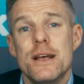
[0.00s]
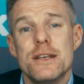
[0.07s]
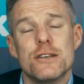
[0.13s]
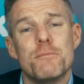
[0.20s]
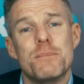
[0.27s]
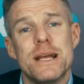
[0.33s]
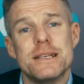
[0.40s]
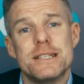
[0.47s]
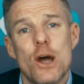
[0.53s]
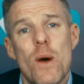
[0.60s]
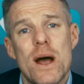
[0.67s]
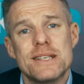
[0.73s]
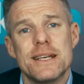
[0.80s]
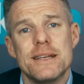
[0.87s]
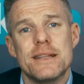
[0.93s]
So please don't
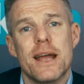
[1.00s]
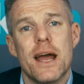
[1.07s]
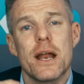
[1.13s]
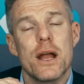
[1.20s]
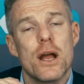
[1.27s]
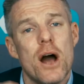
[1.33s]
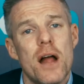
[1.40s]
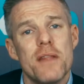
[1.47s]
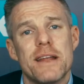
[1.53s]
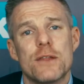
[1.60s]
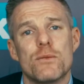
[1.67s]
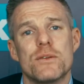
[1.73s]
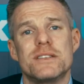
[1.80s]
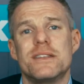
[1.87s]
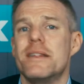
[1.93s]
hesitate to get in contact
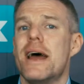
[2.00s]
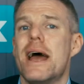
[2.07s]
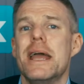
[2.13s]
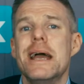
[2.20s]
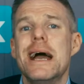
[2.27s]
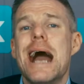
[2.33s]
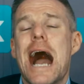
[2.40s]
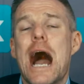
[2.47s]
with us today